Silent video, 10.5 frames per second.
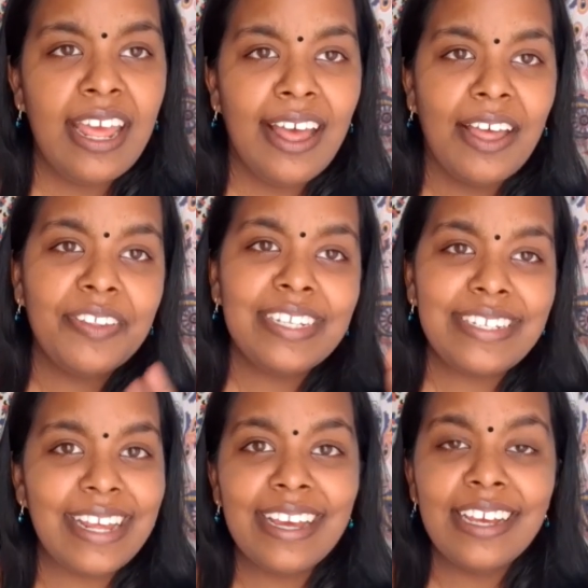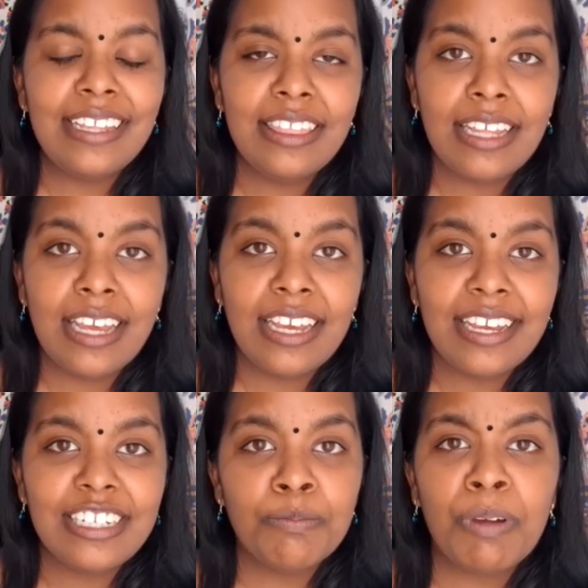And the second thing
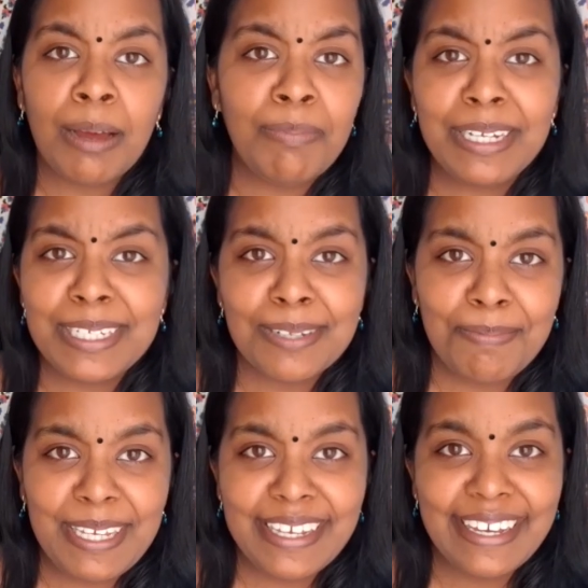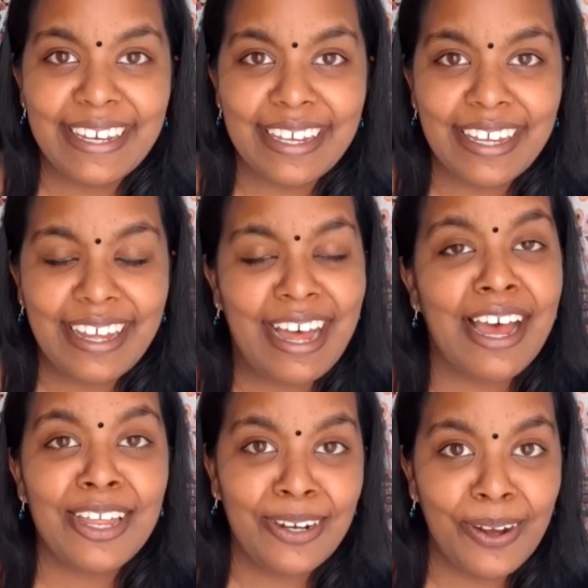is public speaking.
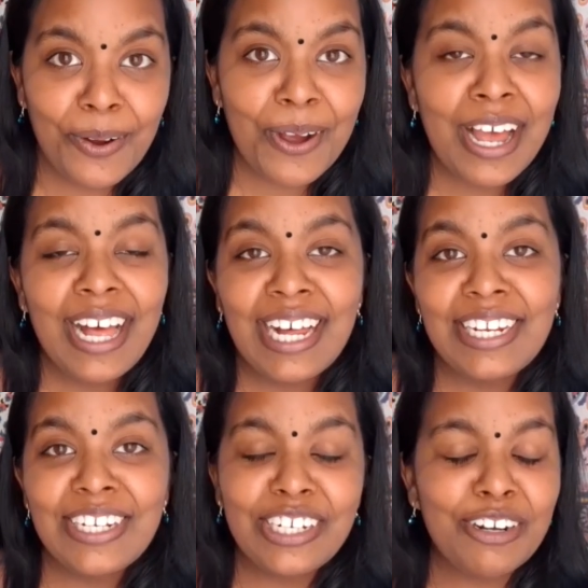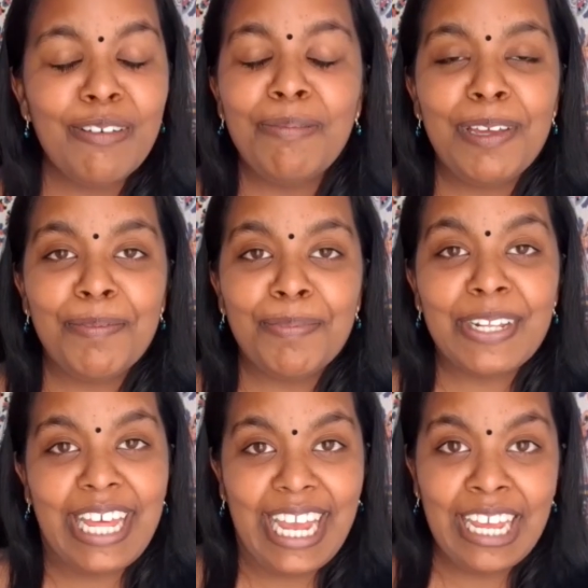I know a lot of
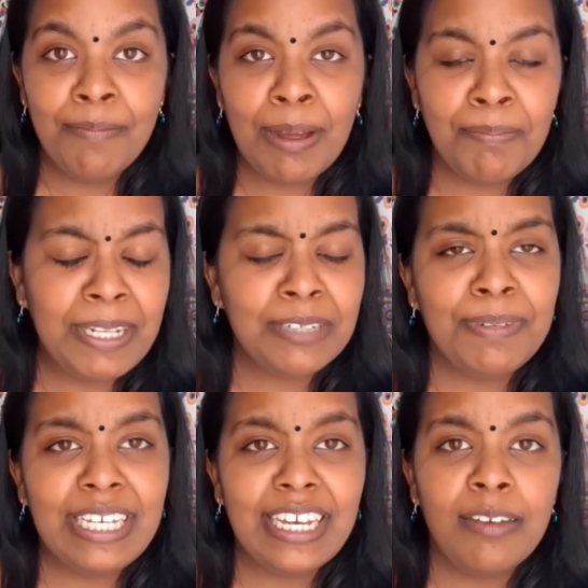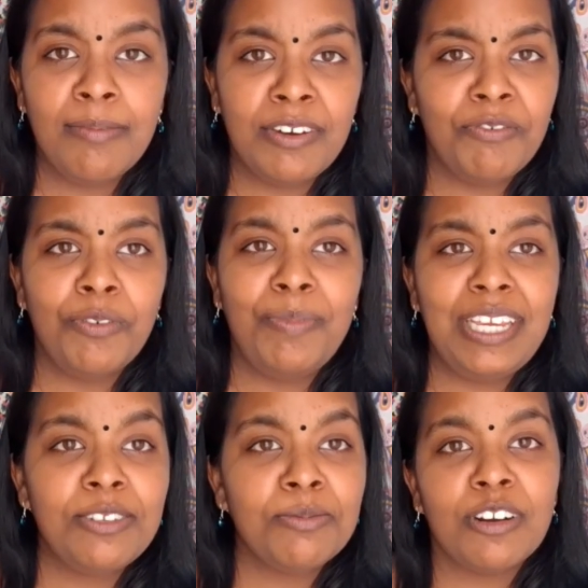people hate public speaking, but for
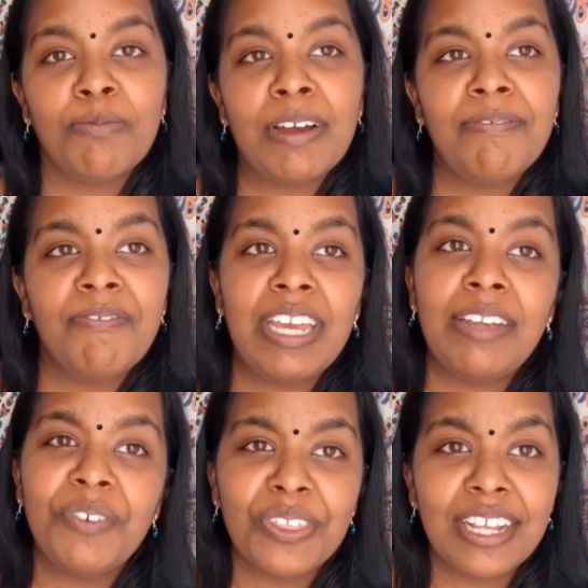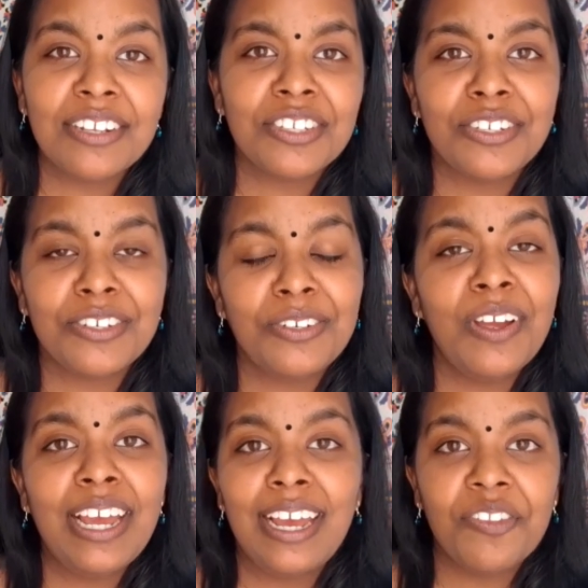me, it's one of my favorite things to do.
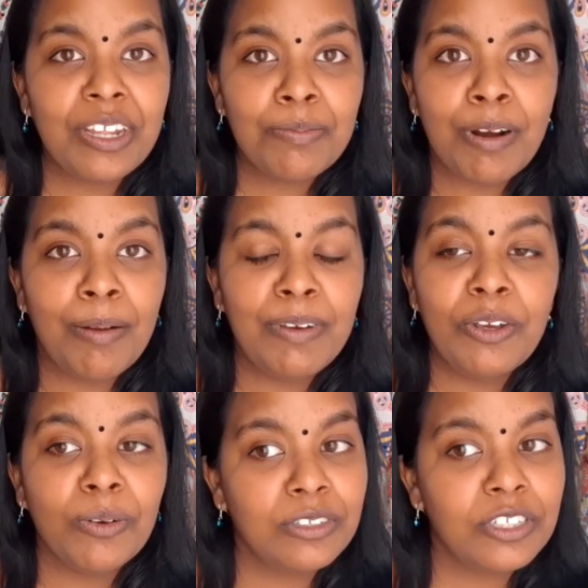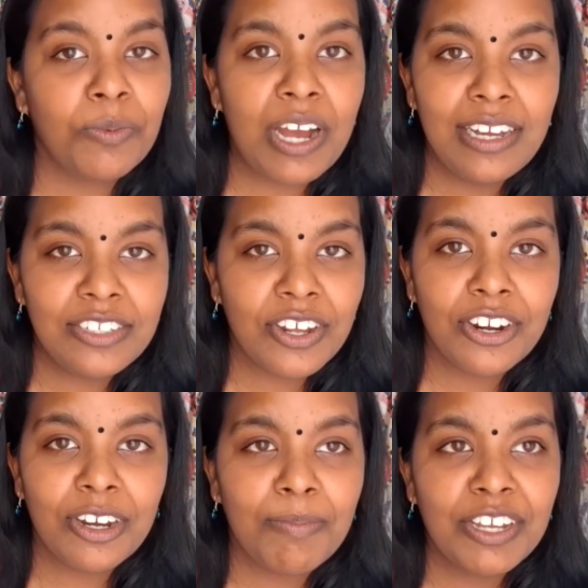And that's probably also why I
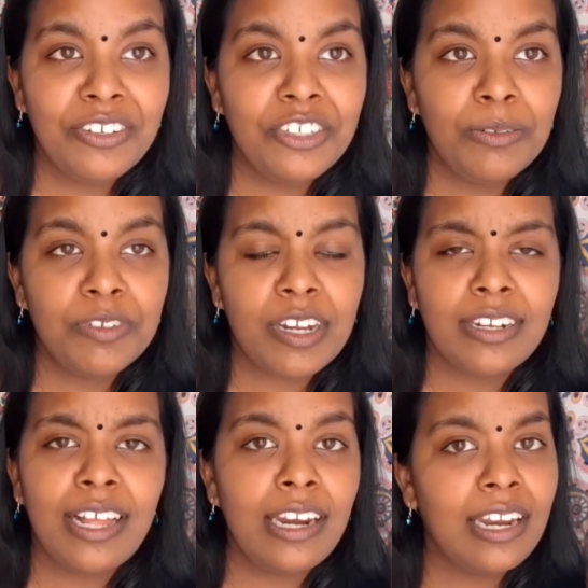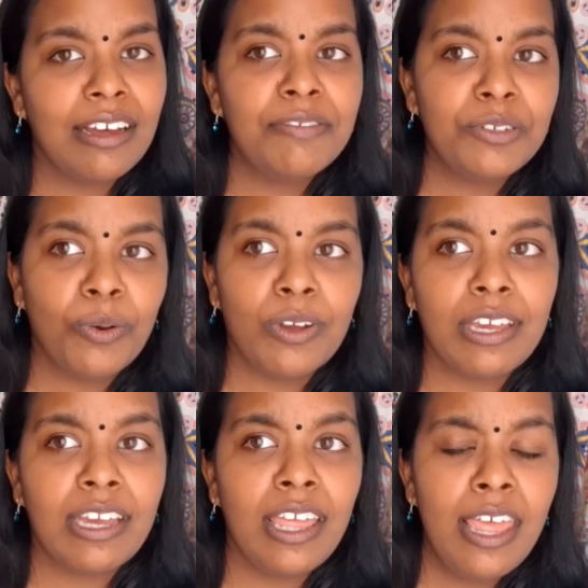started my YouTube channel. I love
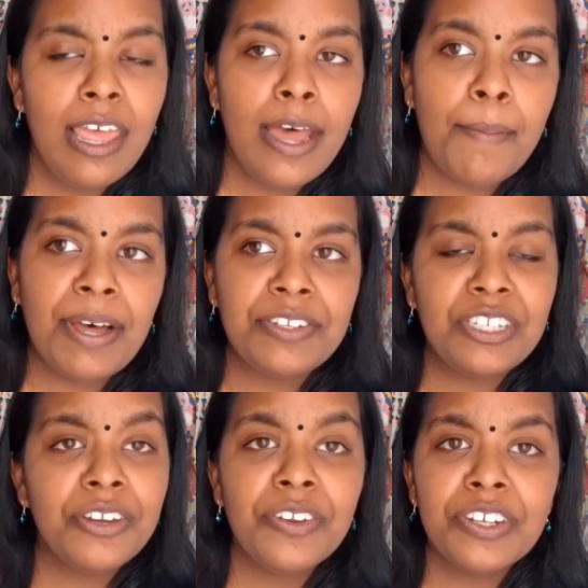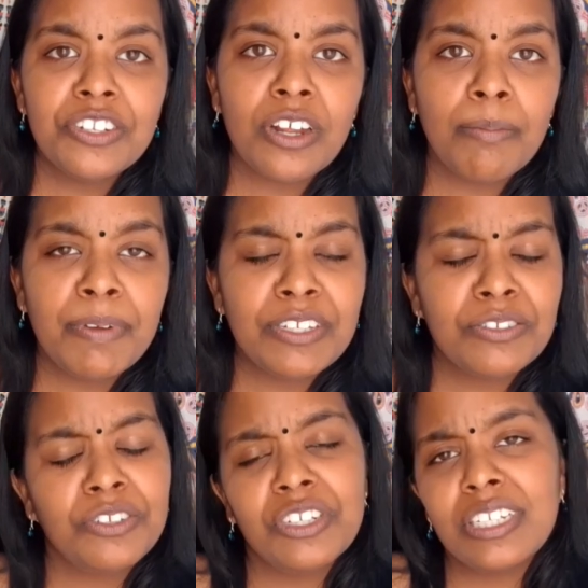talking about serious topics
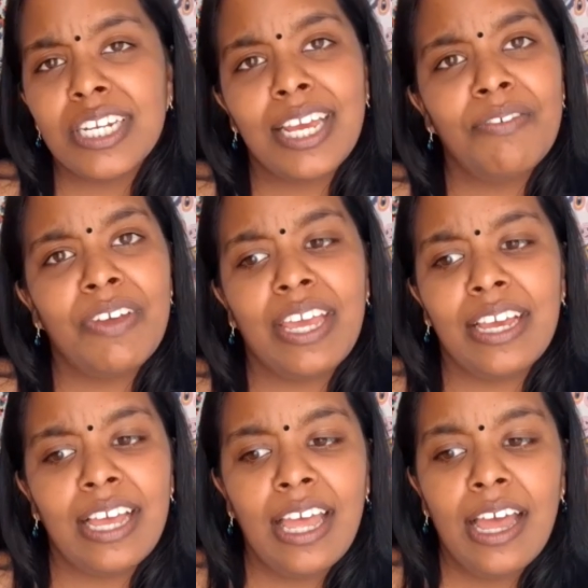or just giving